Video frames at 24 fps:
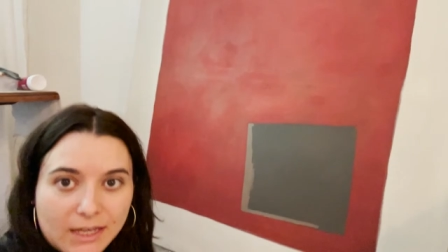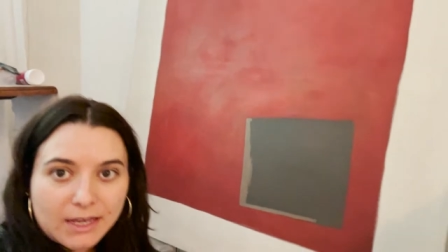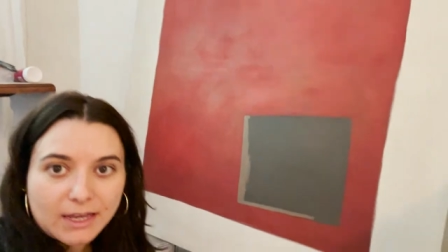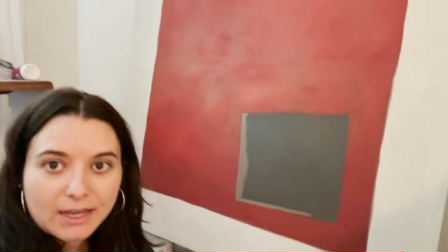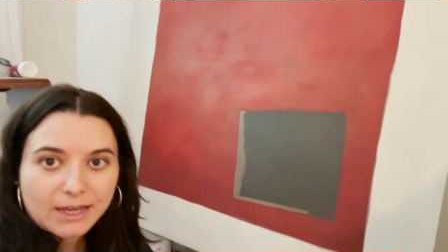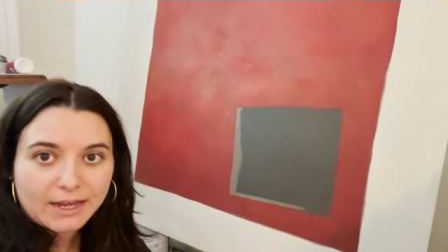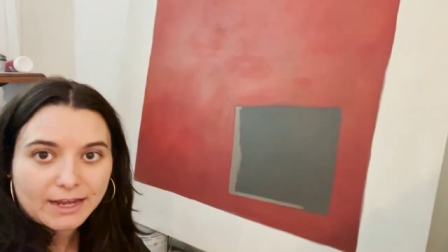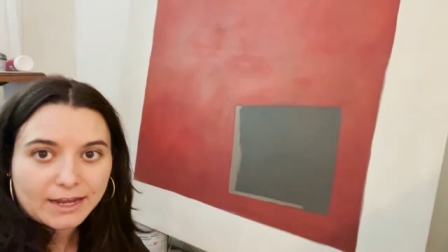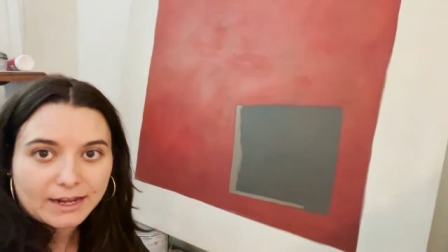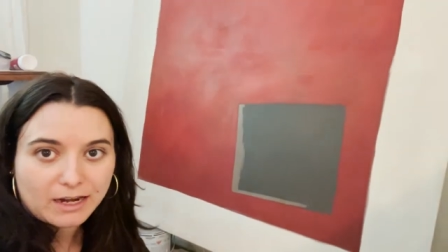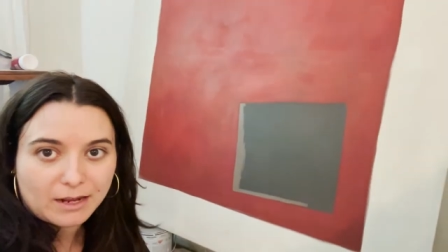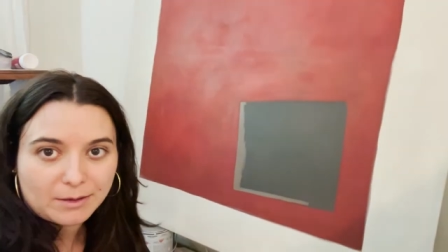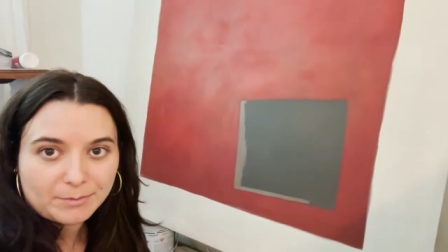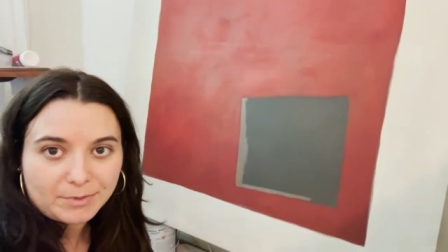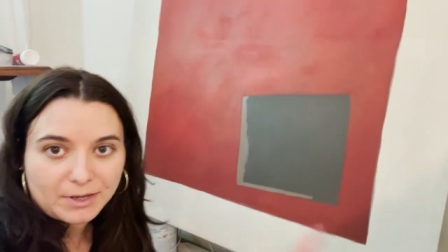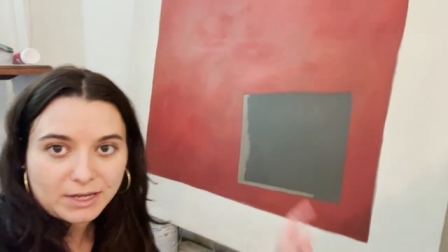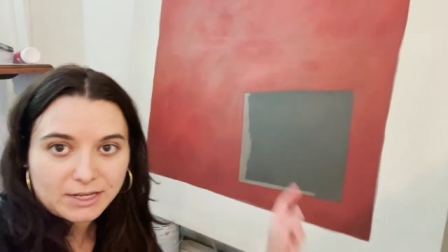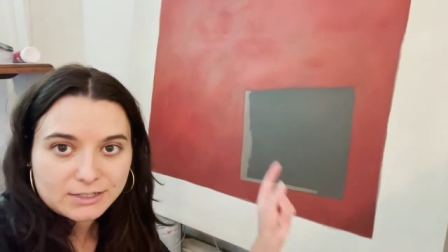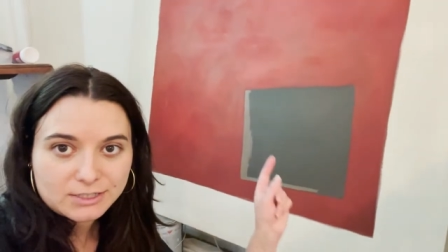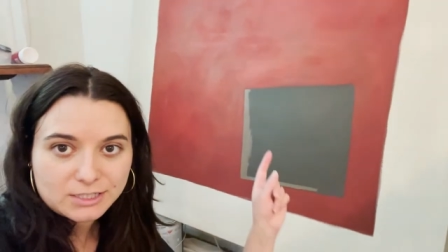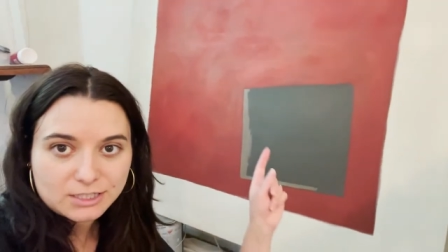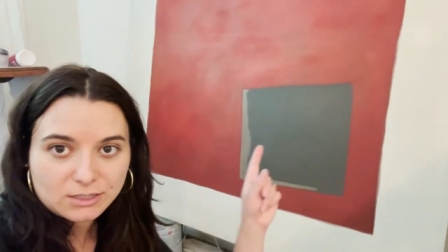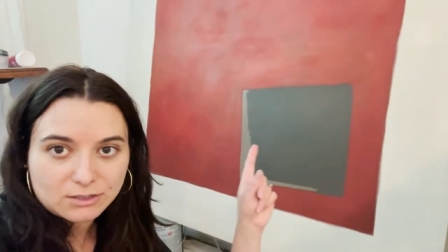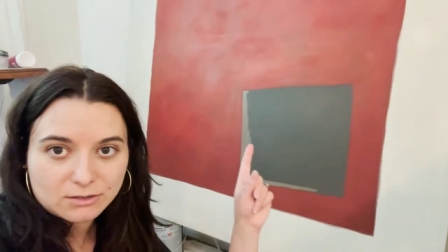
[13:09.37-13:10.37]
And I'm
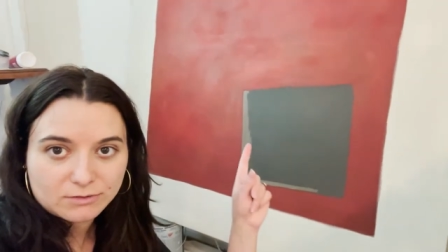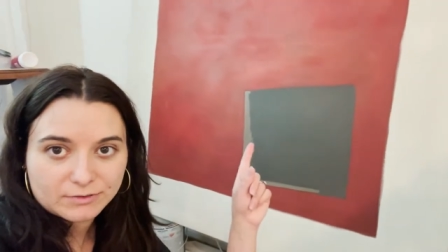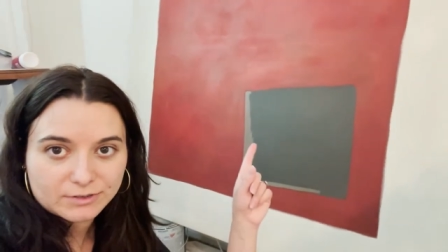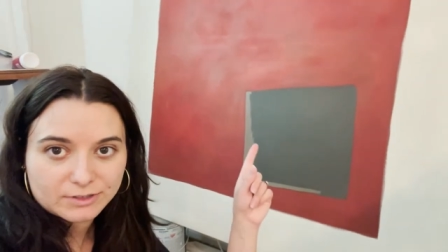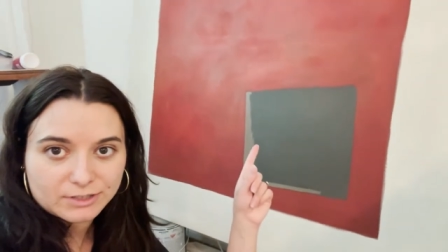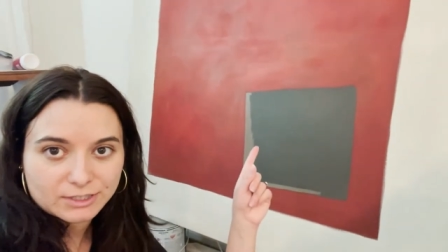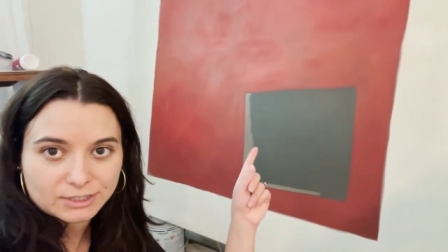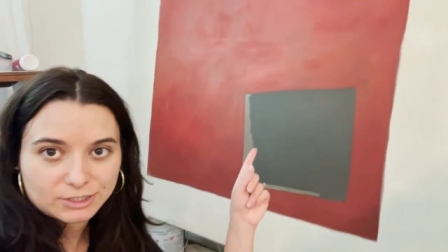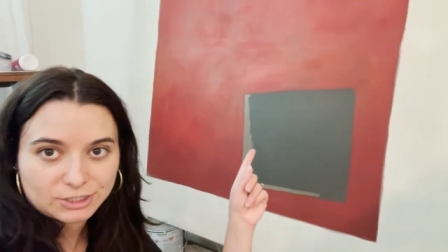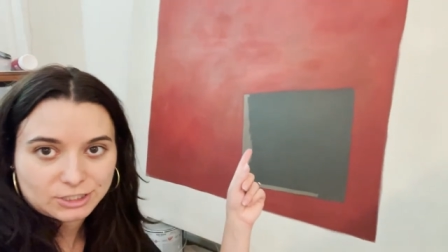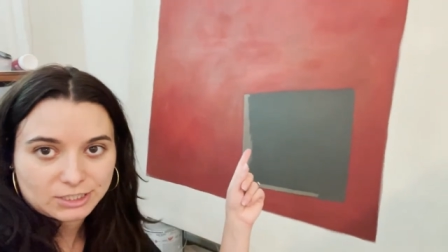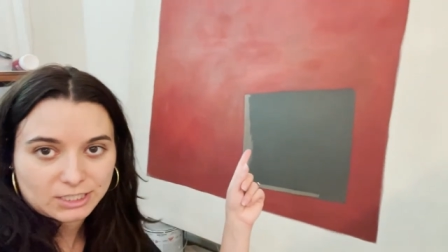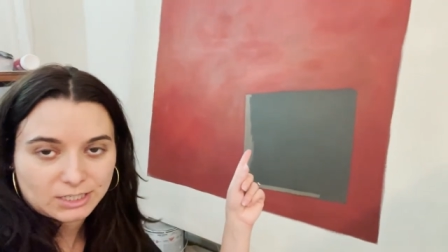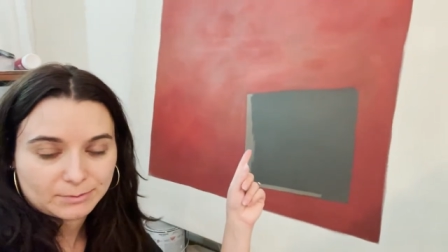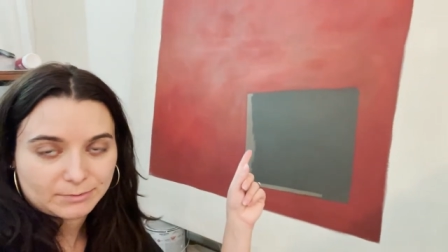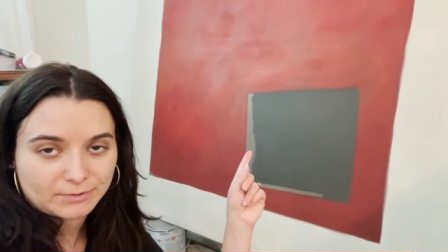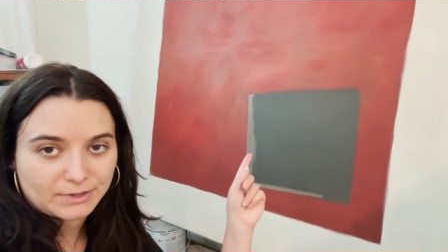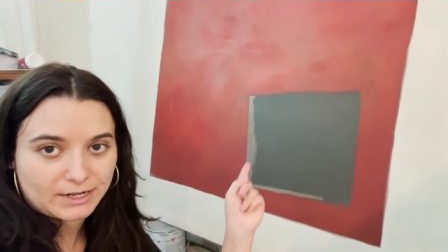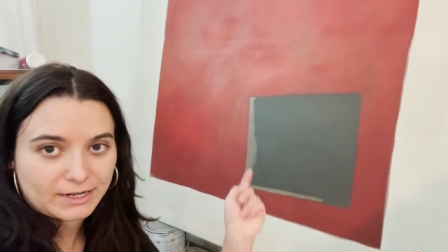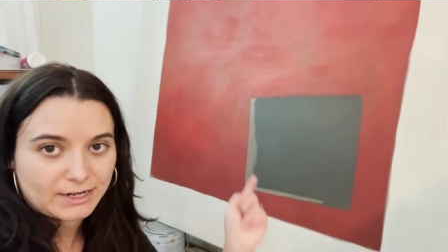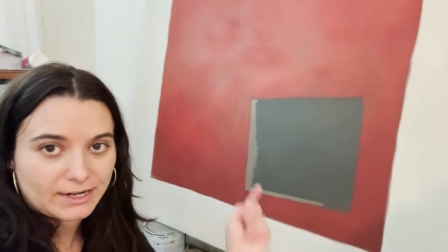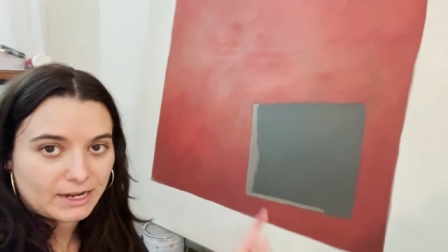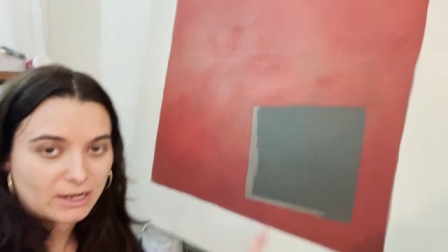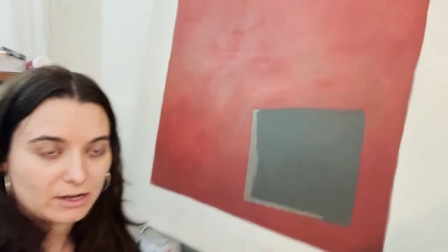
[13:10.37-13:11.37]
painting over this shape
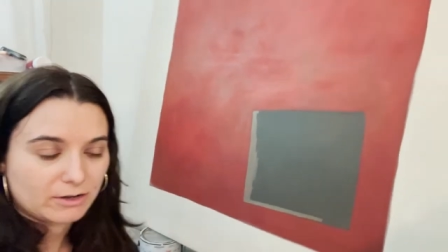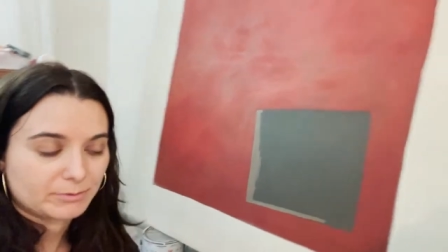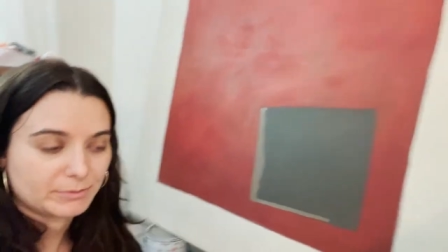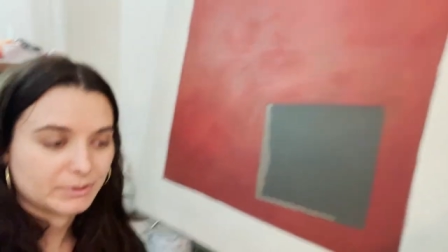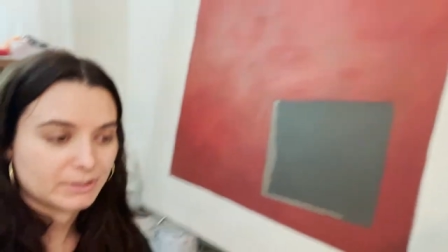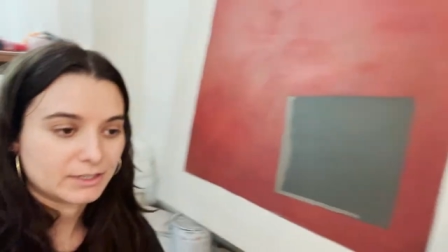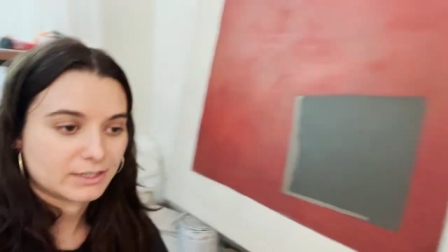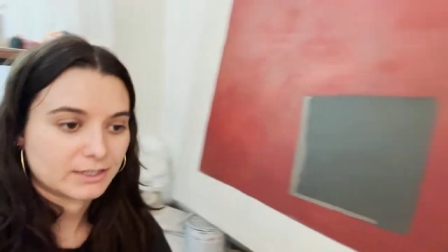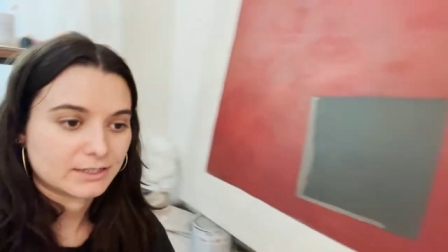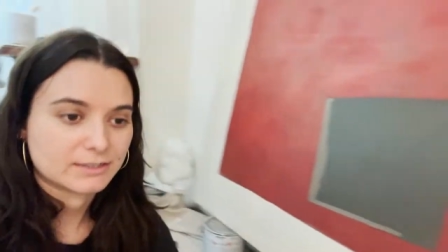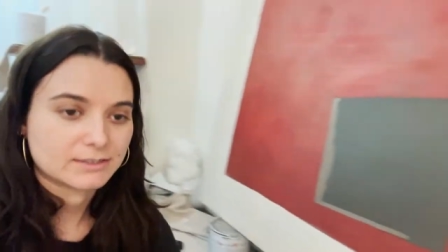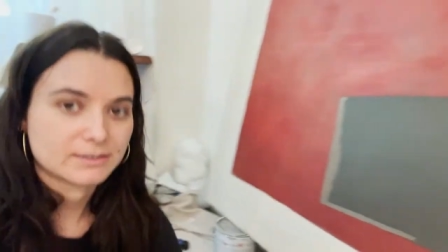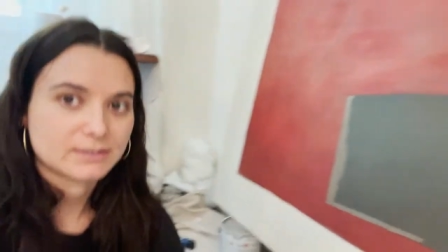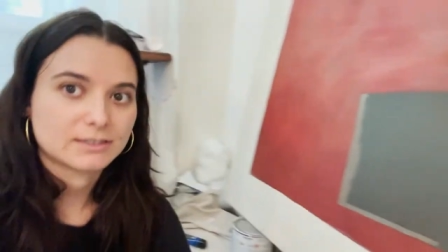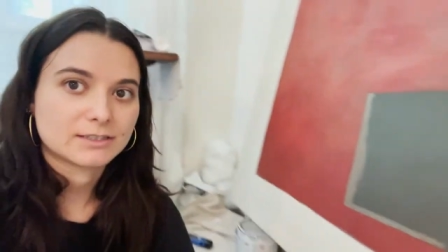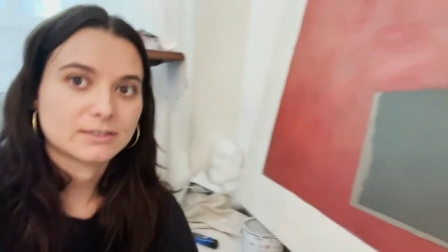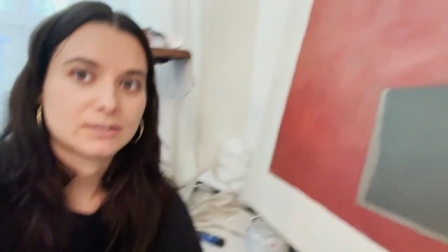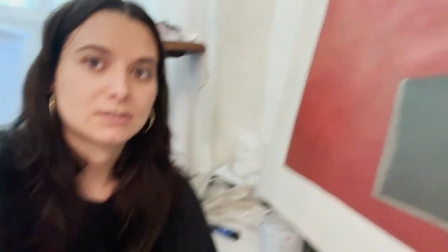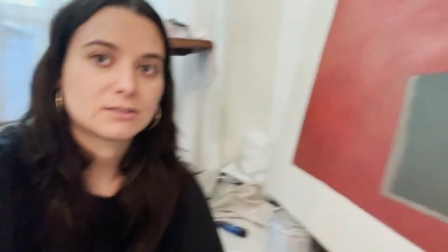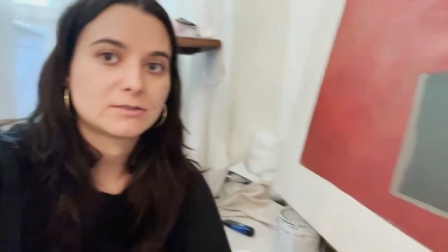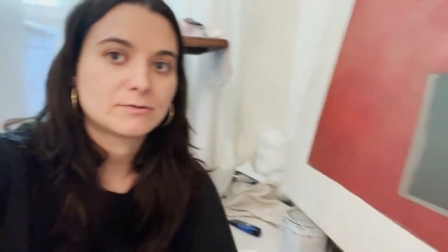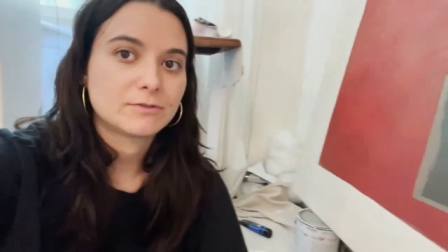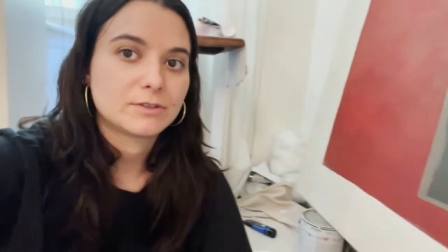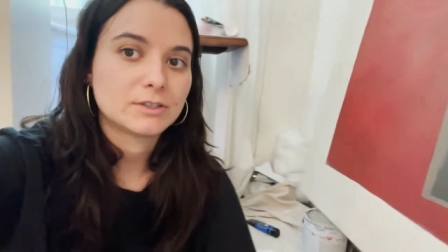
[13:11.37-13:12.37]
right now because
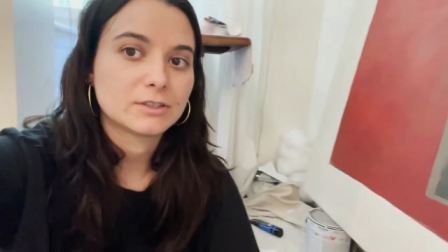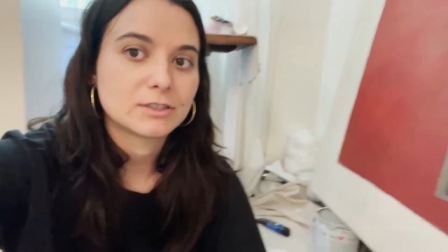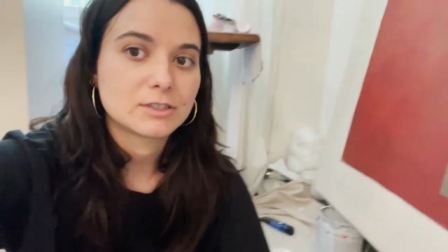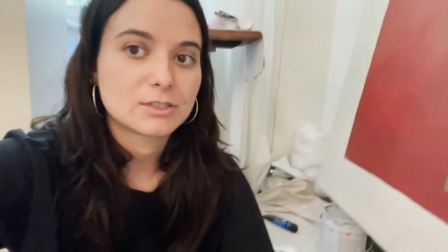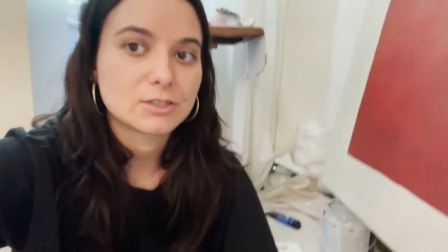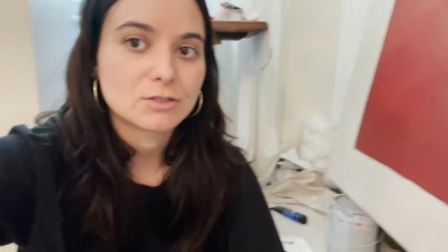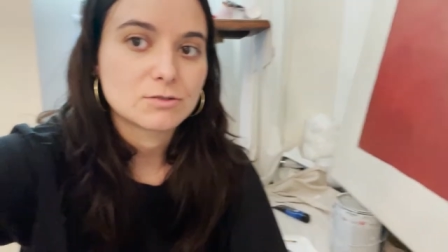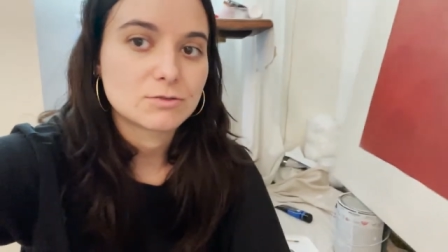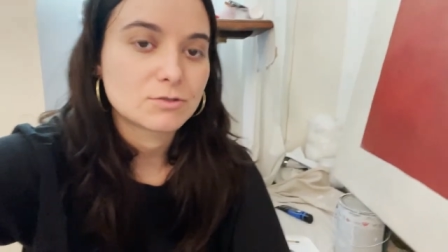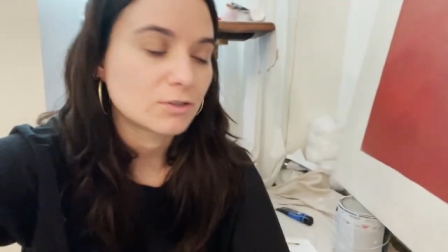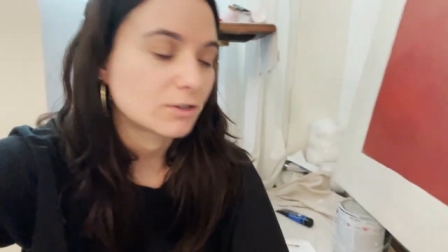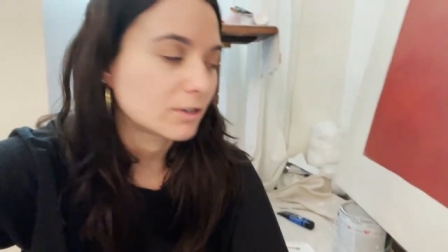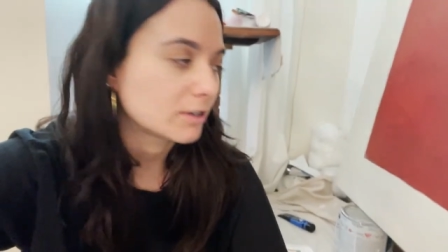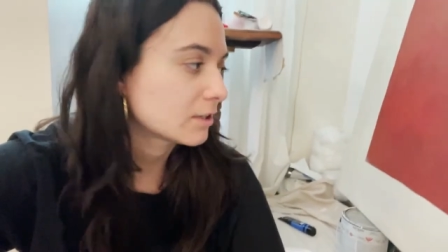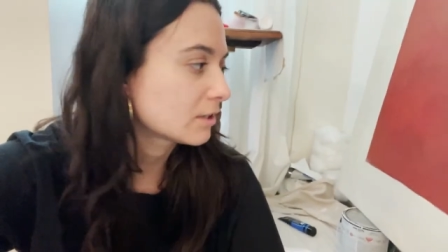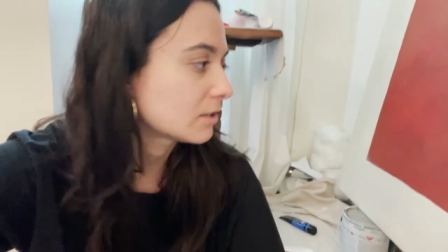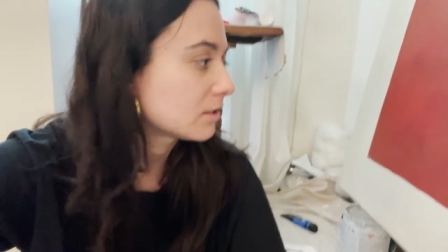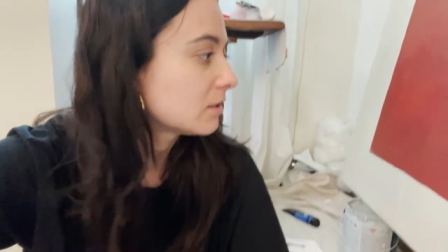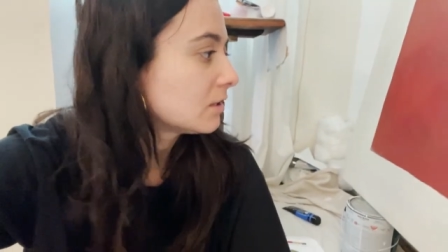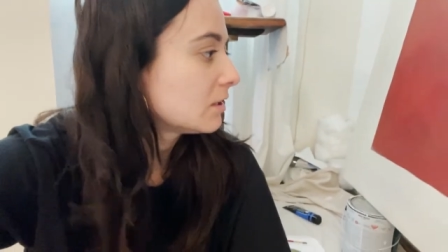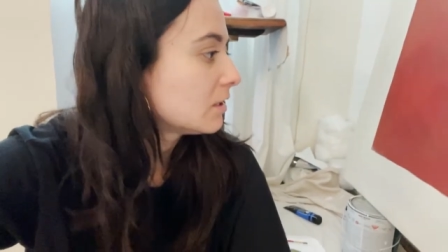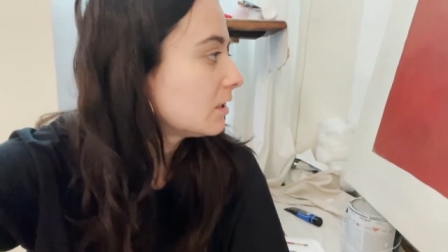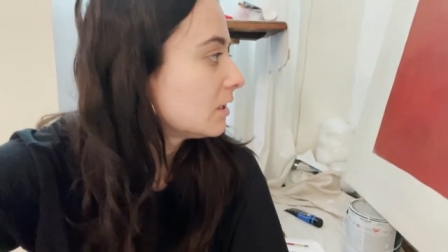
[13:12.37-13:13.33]
it's feeling too dark.